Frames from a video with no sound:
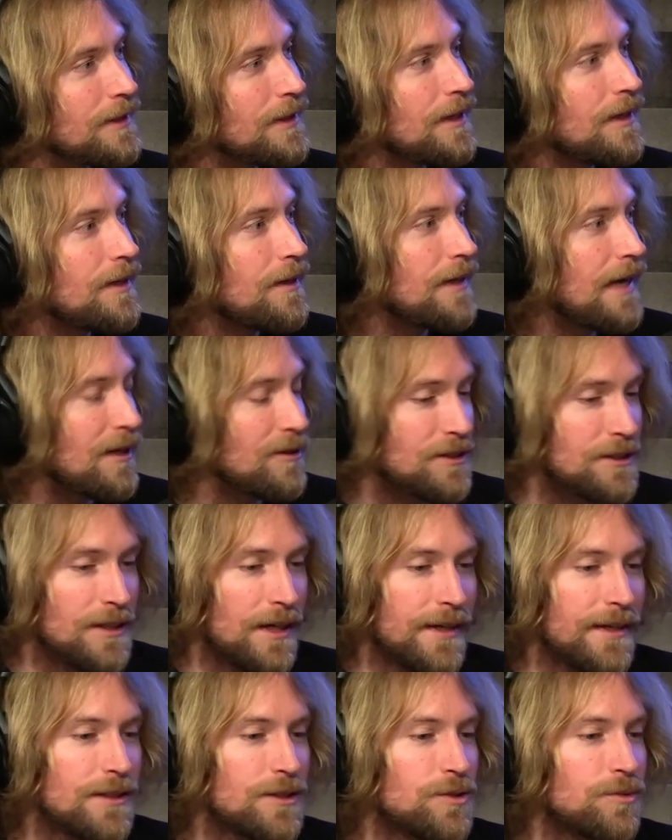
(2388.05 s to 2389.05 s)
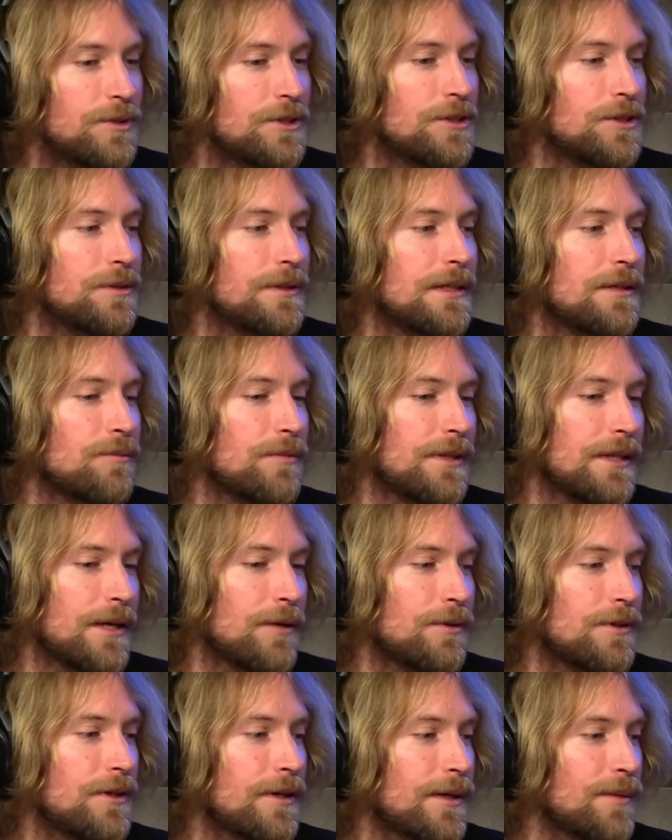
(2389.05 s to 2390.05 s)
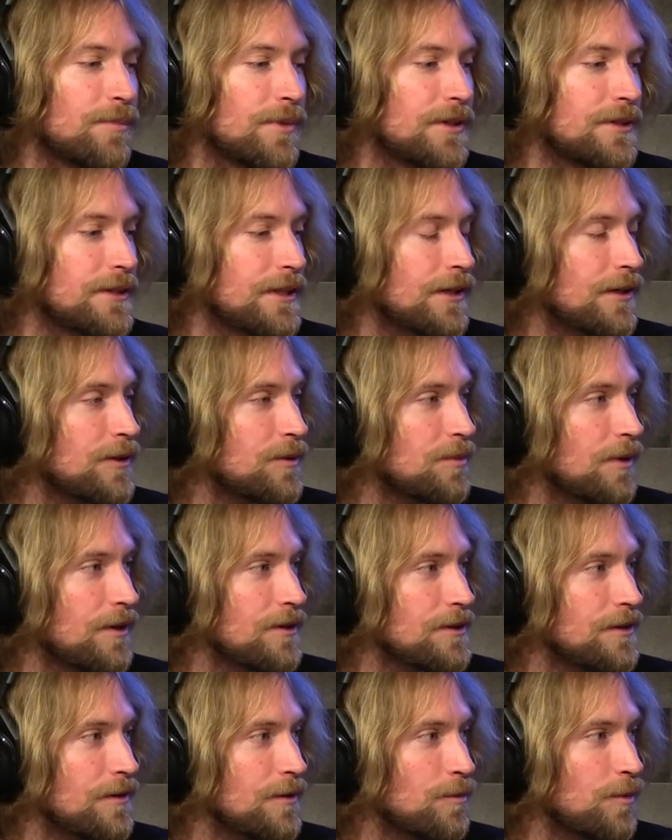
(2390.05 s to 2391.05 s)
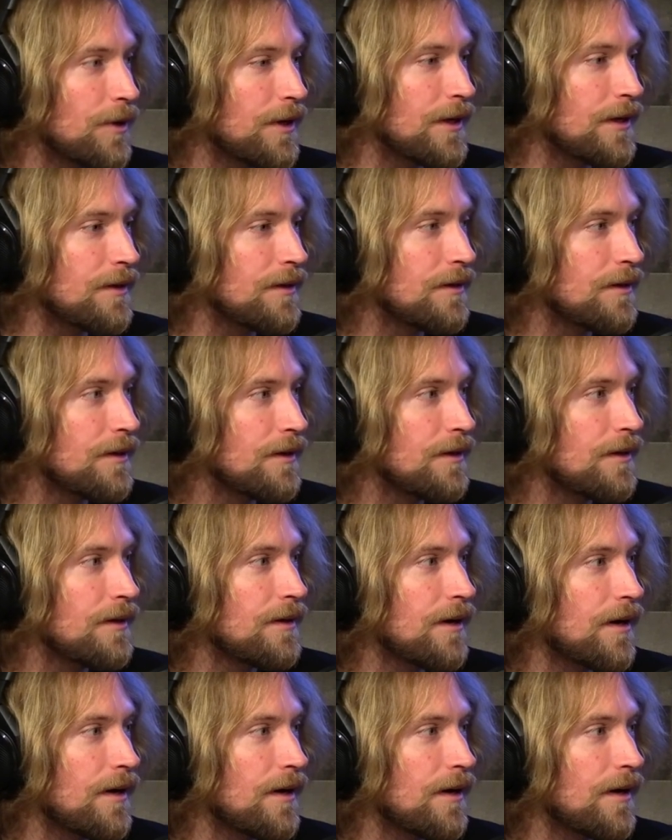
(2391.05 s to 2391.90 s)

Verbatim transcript: Mm. How science would do it, would they would look at particular parts of the brain. Mm.